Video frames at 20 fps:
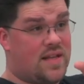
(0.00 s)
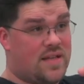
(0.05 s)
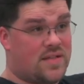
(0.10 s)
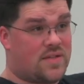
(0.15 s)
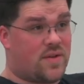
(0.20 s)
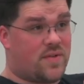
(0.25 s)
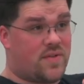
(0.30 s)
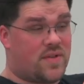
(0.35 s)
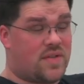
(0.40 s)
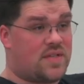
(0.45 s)

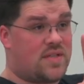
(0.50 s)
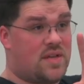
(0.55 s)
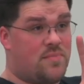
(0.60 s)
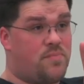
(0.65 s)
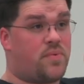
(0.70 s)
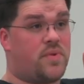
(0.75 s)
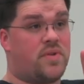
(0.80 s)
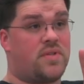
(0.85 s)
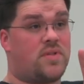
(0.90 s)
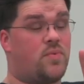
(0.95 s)
These are the
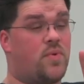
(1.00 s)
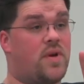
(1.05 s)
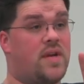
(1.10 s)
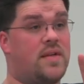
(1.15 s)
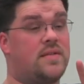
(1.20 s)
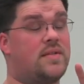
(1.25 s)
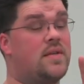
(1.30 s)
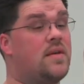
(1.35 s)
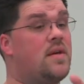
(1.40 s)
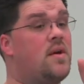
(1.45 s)
simplest
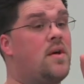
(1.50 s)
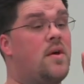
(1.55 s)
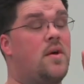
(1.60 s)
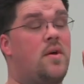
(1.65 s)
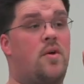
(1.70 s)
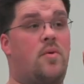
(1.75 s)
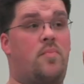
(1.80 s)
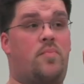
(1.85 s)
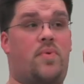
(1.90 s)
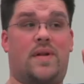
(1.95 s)
ways,
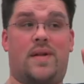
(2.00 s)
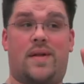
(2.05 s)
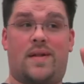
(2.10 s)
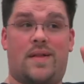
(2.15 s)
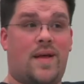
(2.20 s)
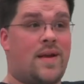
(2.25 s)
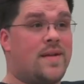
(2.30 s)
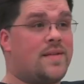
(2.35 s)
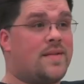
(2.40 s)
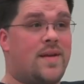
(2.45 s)
but a
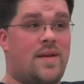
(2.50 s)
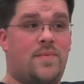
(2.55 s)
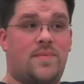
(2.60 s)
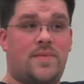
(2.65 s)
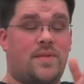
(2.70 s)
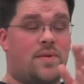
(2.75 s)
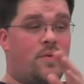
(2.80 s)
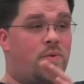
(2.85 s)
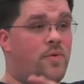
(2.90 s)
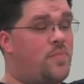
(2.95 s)
lot of
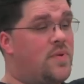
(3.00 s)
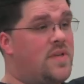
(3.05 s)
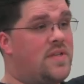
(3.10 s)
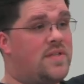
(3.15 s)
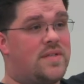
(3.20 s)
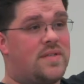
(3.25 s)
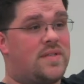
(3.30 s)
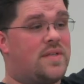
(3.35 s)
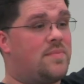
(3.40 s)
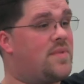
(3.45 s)
times on the old pieces,